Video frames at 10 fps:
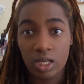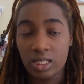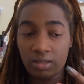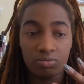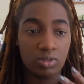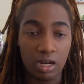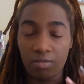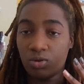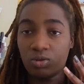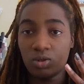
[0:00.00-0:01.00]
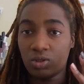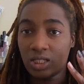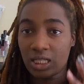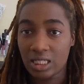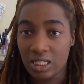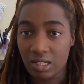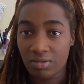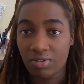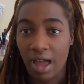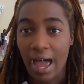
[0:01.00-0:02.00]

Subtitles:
As said, I've always got sensitive